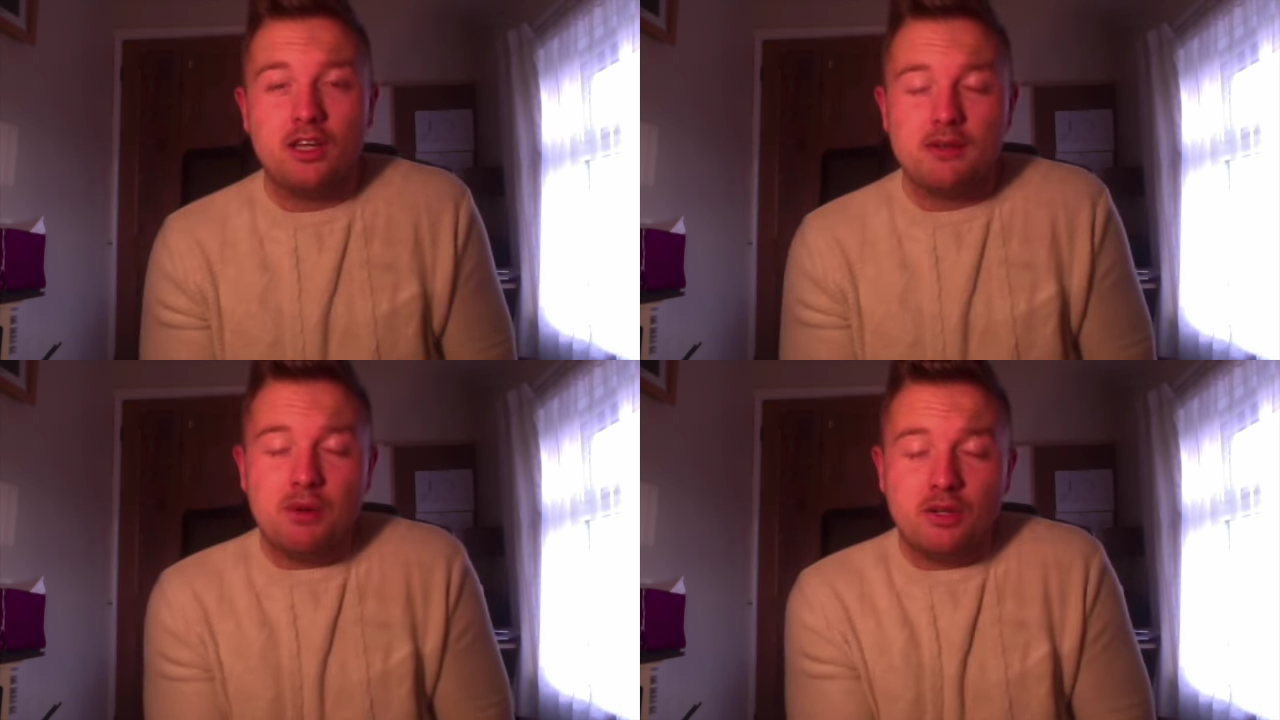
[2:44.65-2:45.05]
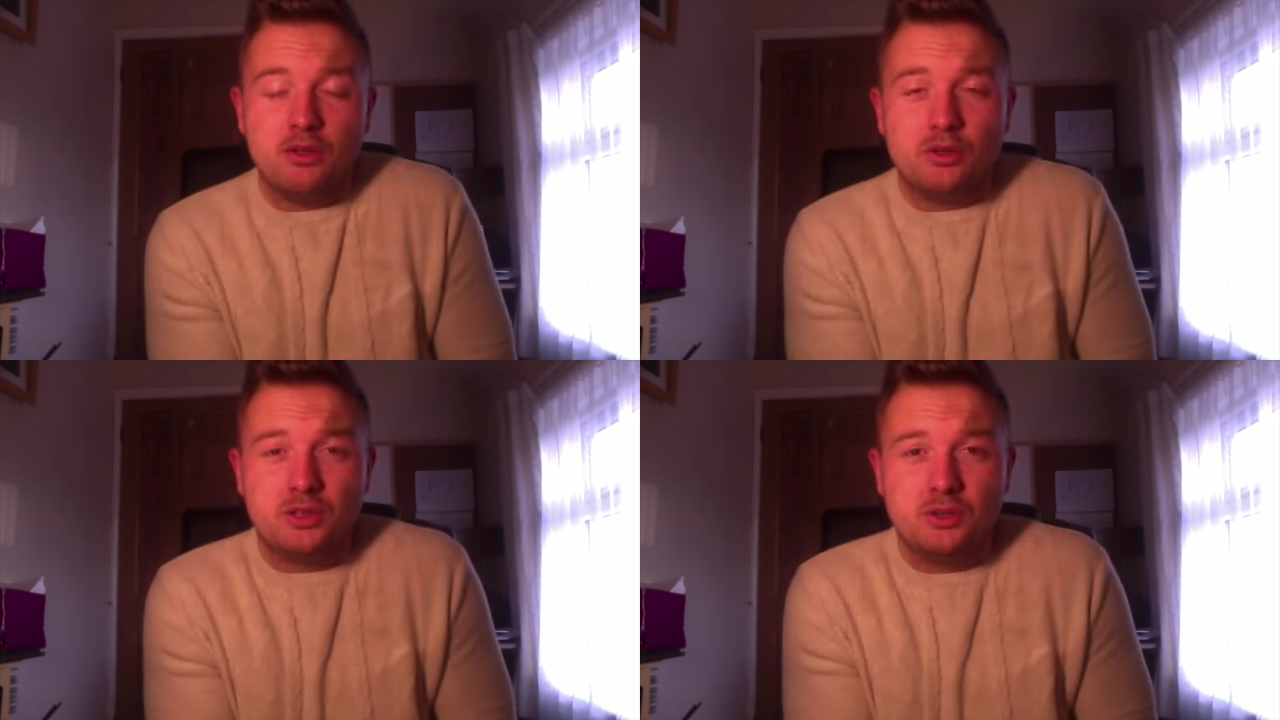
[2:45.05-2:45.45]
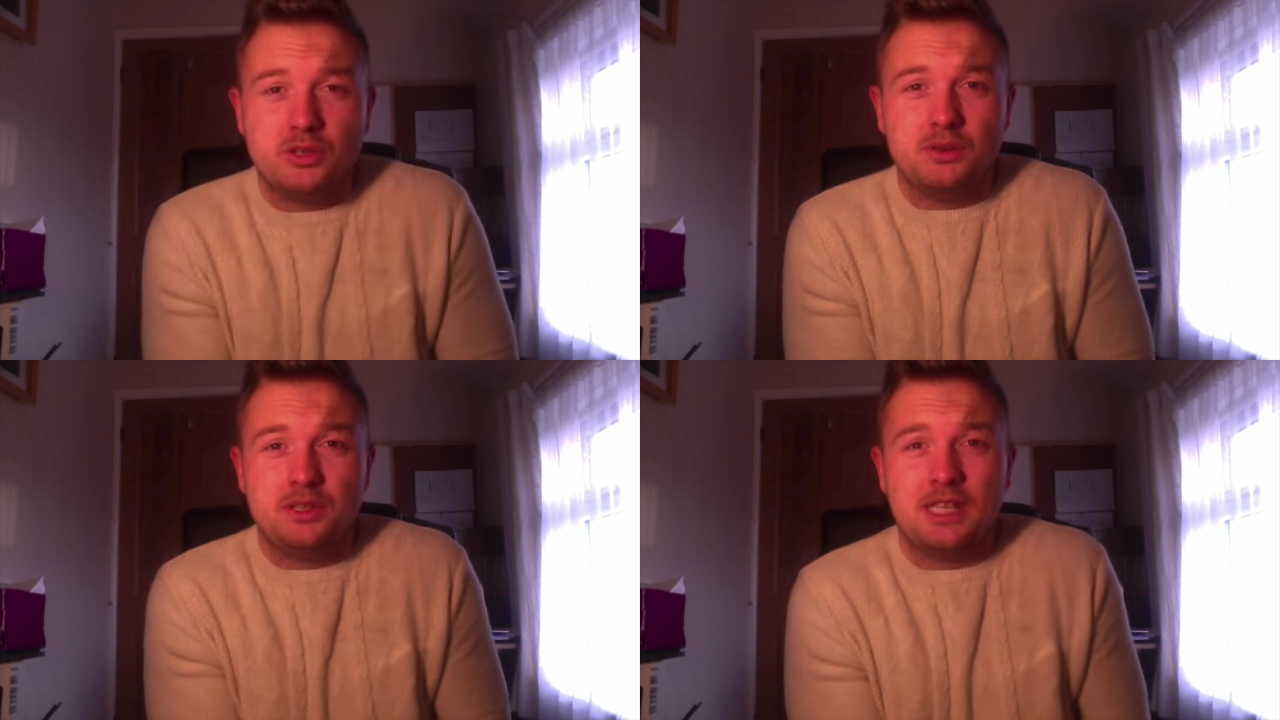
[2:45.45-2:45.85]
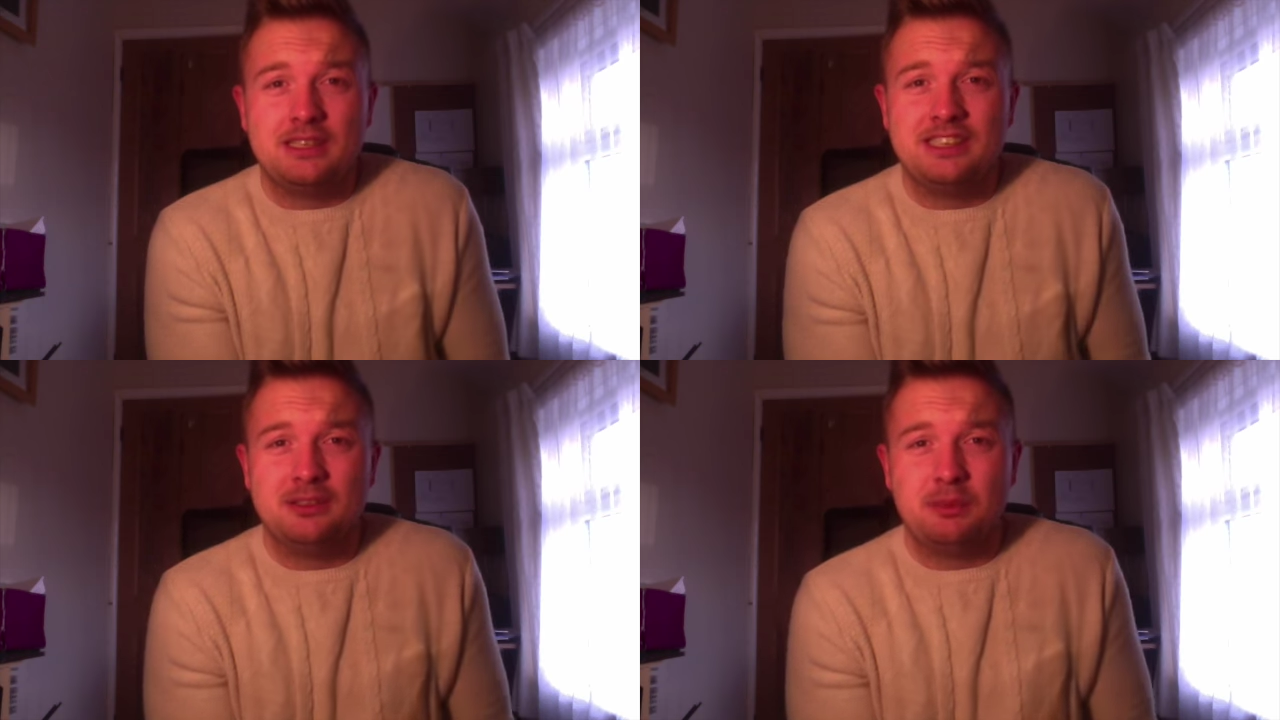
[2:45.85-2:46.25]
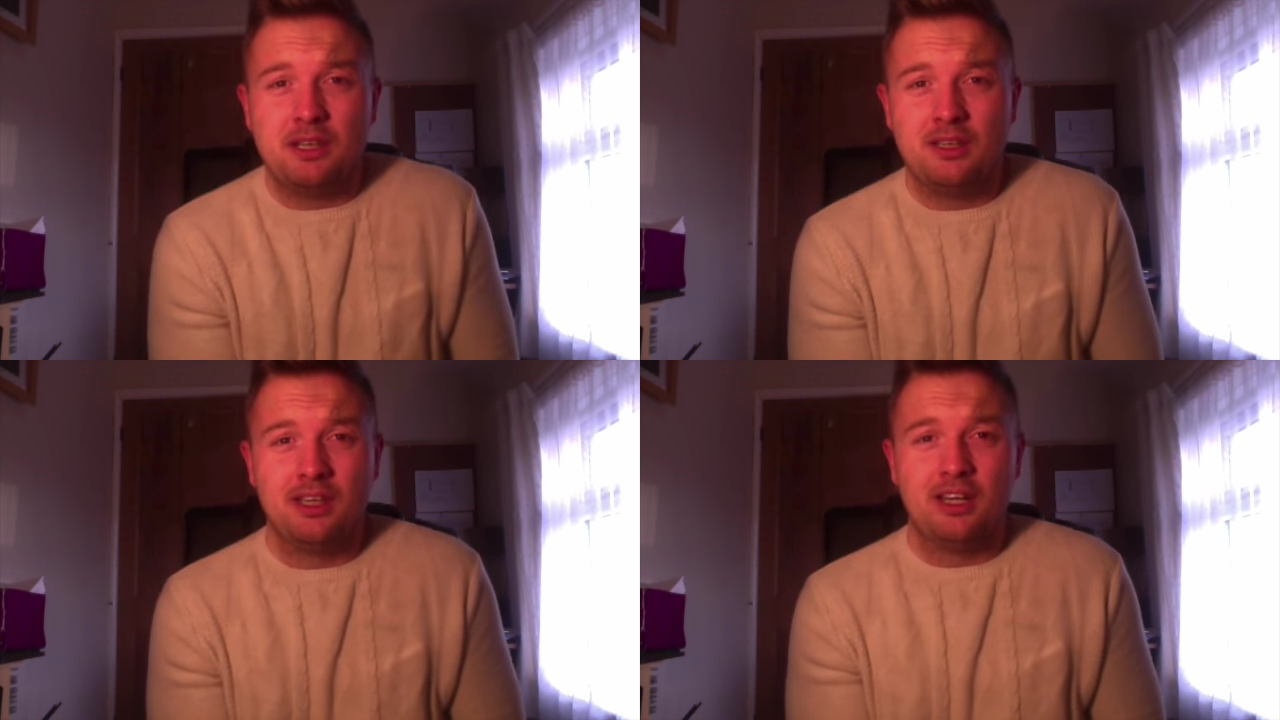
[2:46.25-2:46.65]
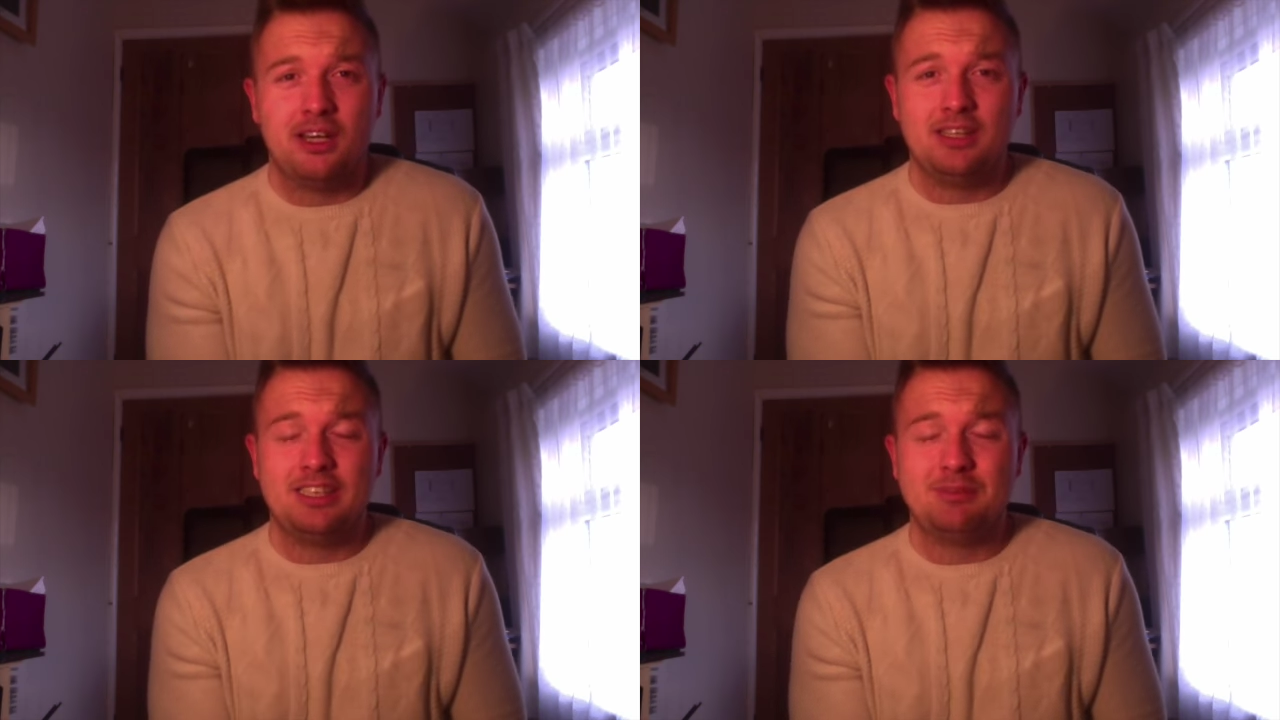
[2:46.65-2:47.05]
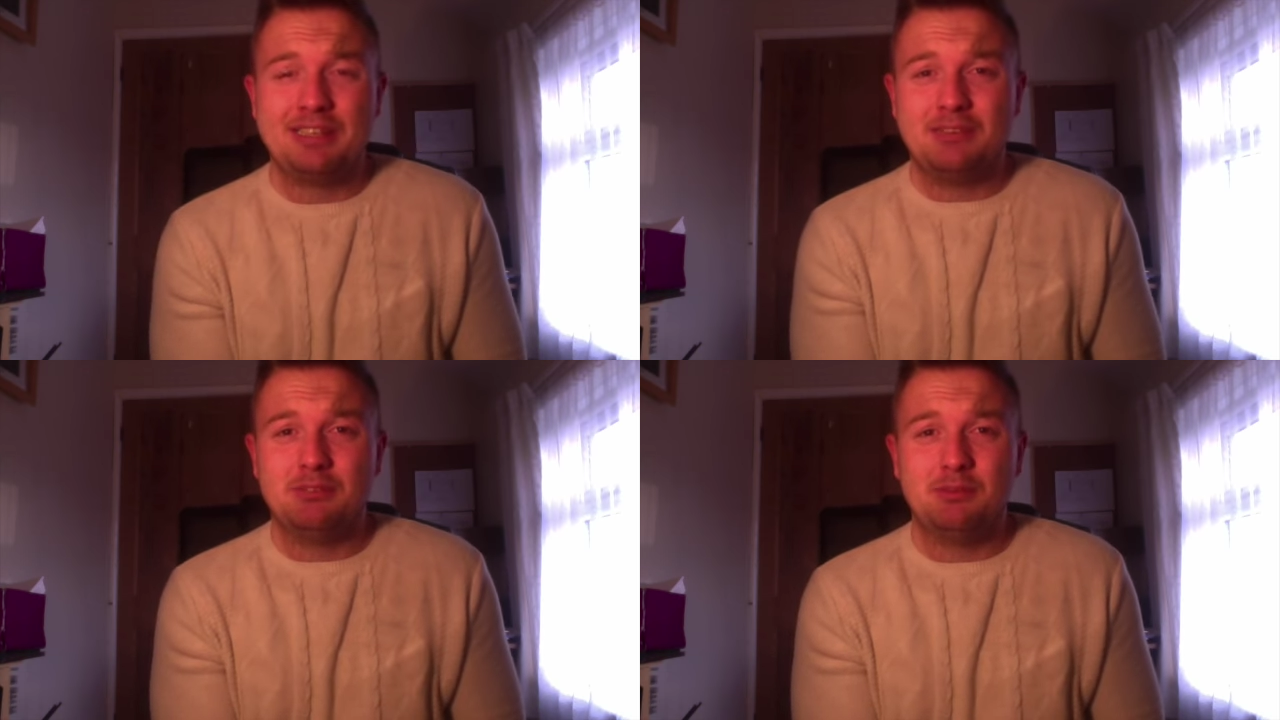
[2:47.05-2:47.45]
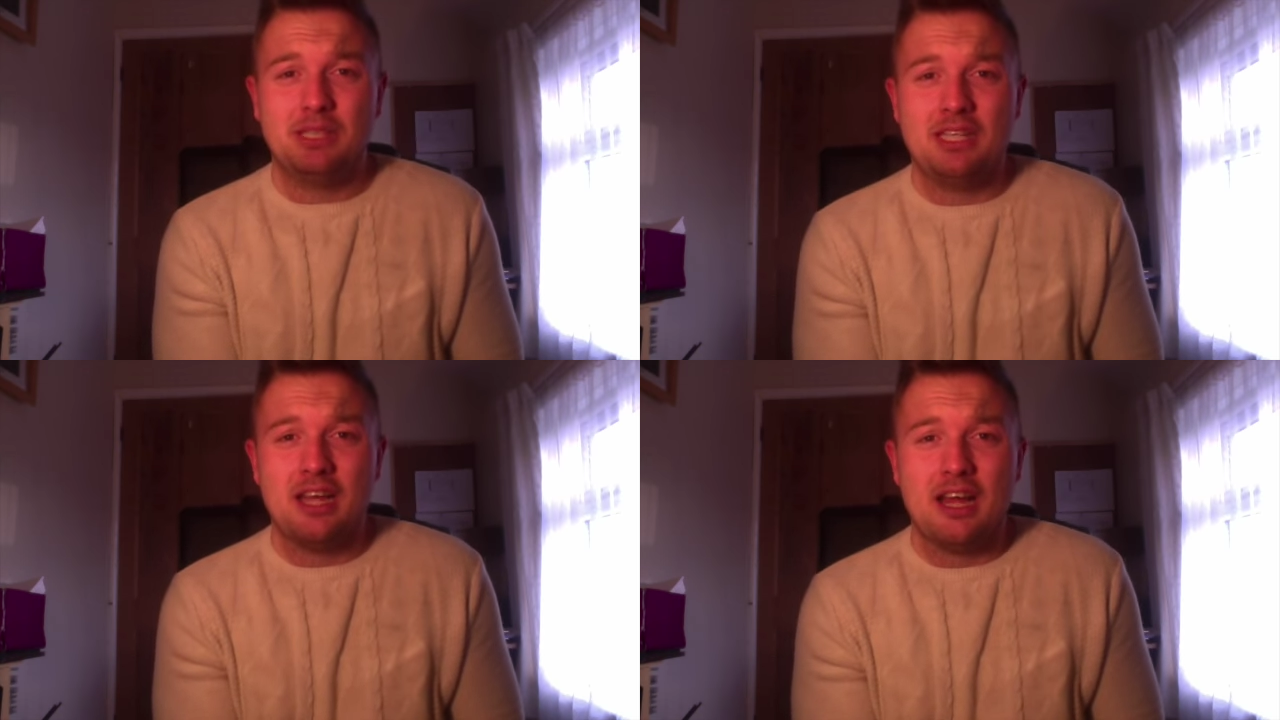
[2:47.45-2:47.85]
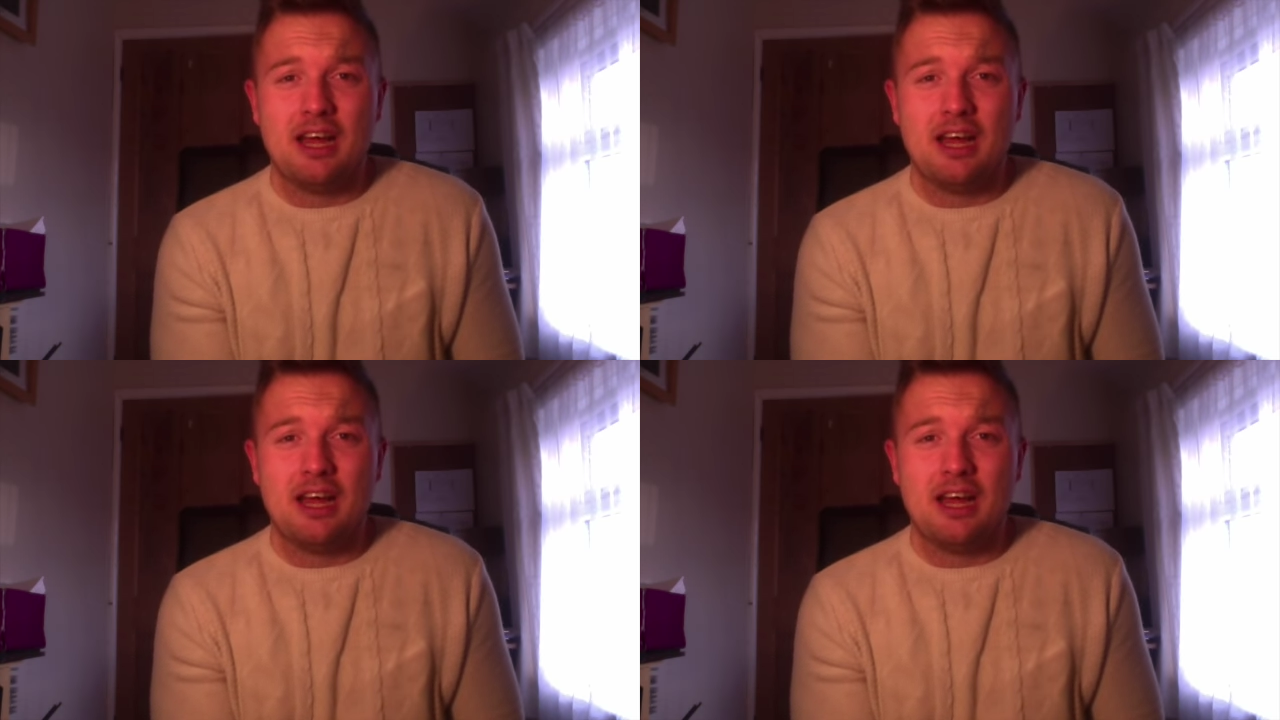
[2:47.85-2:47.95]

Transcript: He might not choose those tactics, but I'd expect him to be